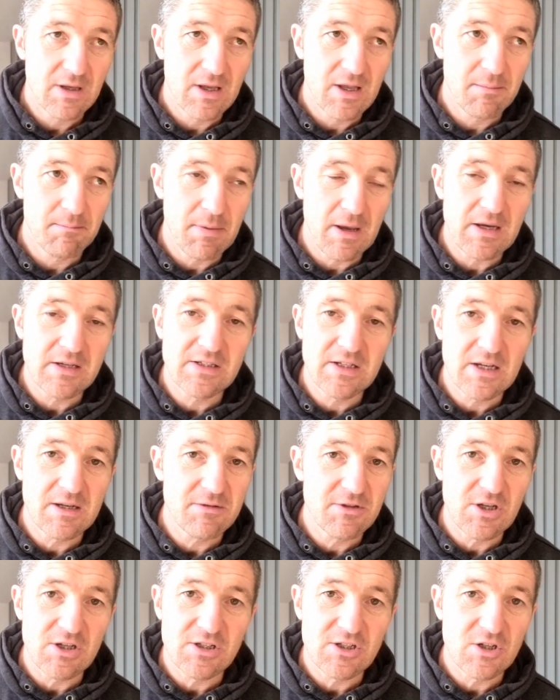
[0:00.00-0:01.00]
It
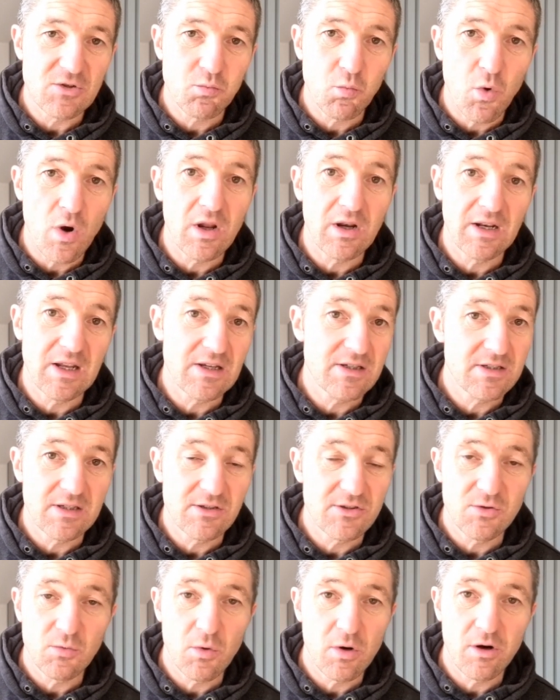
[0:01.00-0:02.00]
basically is just one less
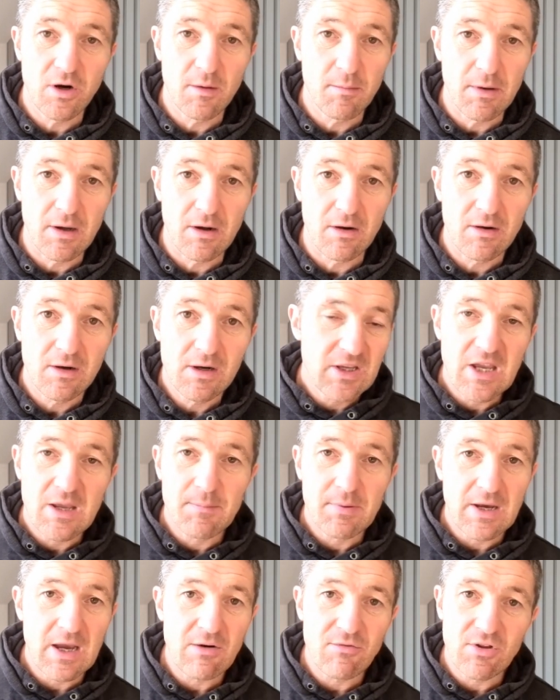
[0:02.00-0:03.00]
thing to worry about.
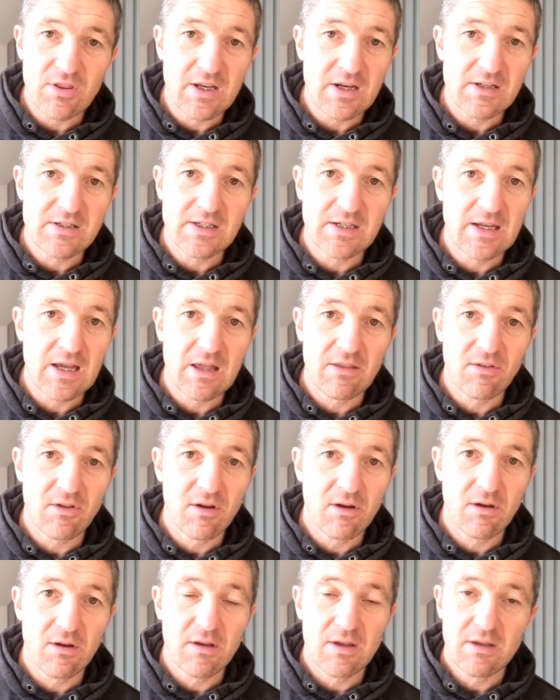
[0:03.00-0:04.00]
Keeping everything
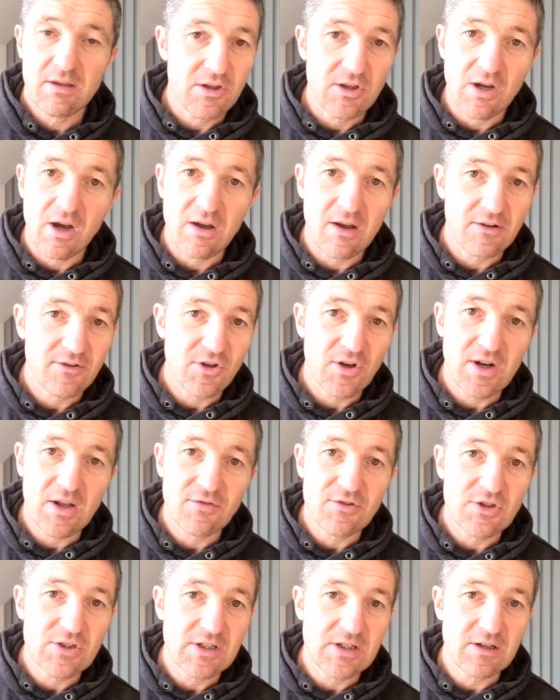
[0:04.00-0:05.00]
together, you don't have
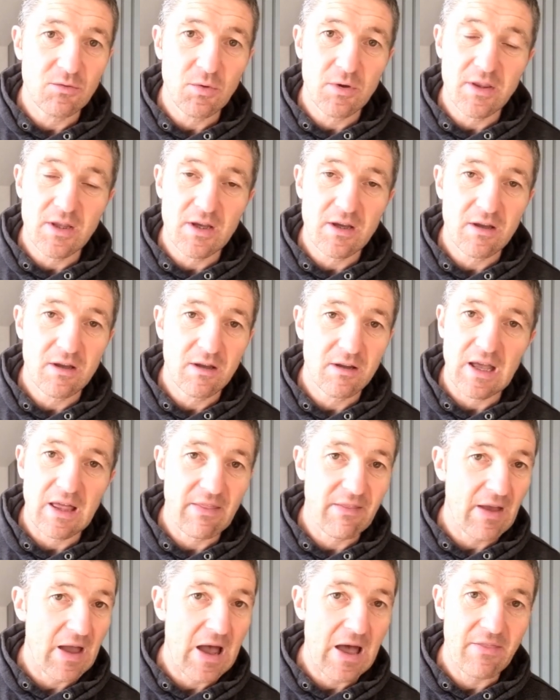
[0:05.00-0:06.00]
to deal with it
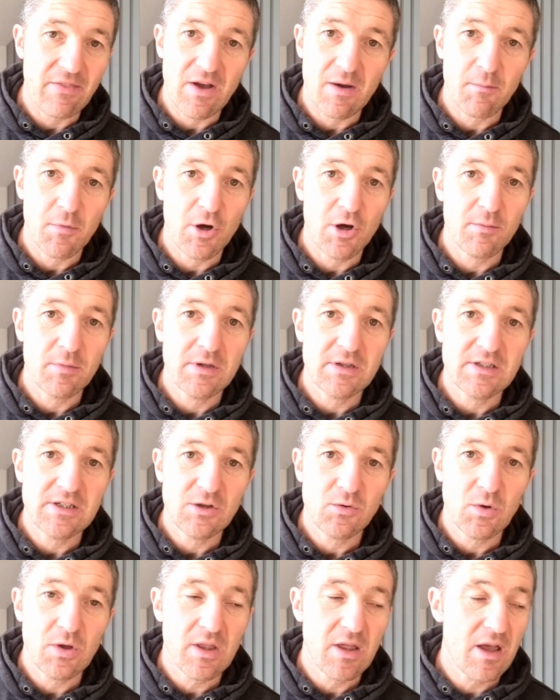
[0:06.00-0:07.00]
at, the, at that moment,
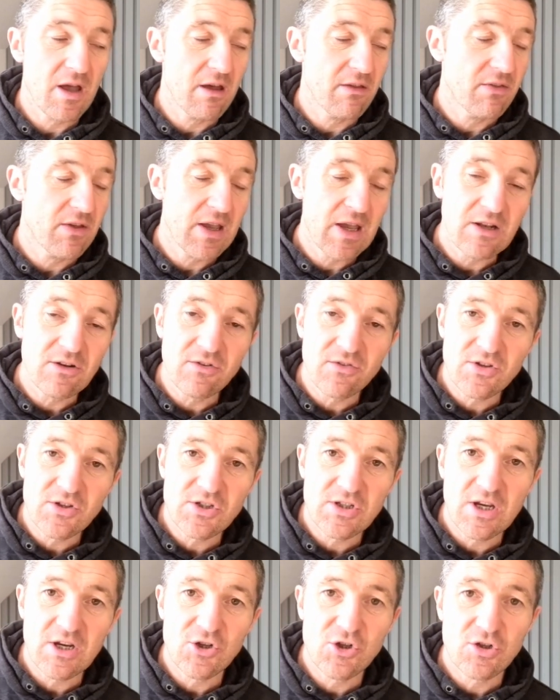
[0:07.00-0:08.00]
deal with it at the end of the
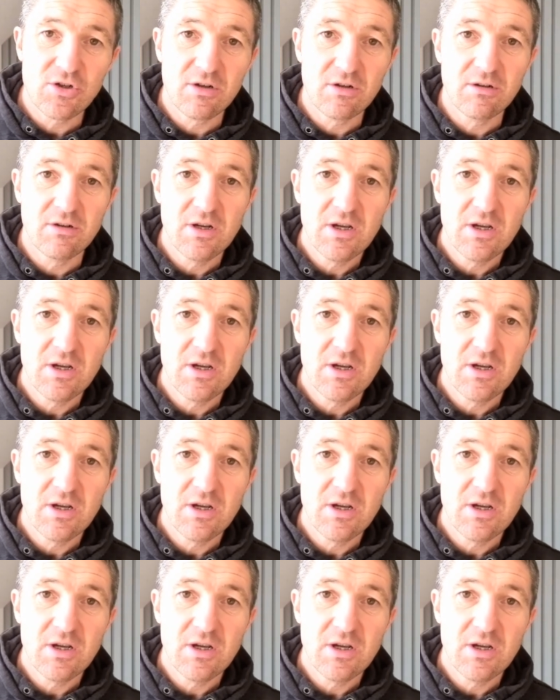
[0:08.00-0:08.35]
session.